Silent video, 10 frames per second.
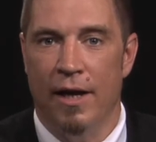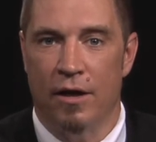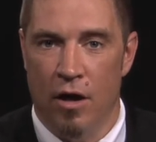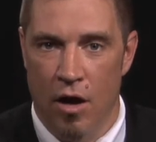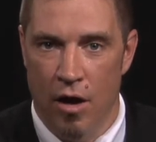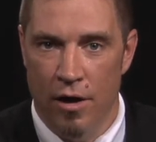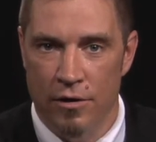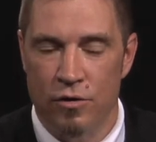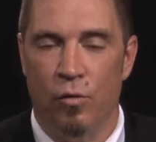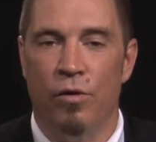at
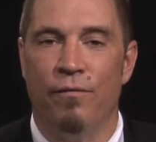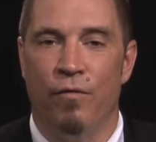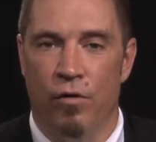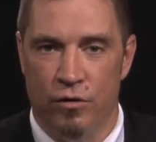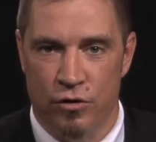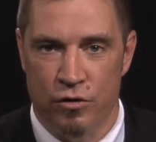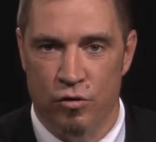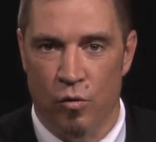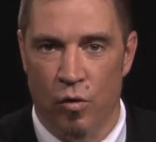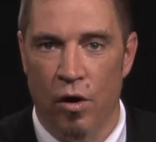Conn's or the furniture
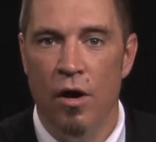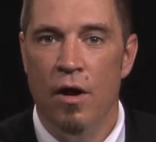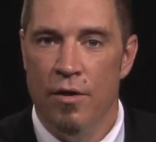store.